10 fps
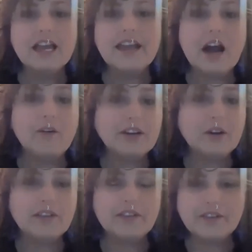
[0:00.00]
Now I
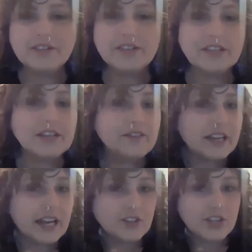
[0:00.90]
know that there's a
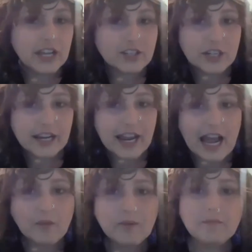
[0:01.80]
significant education
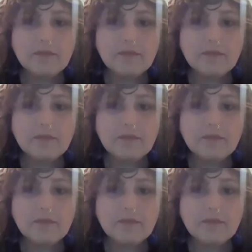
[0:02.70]
gap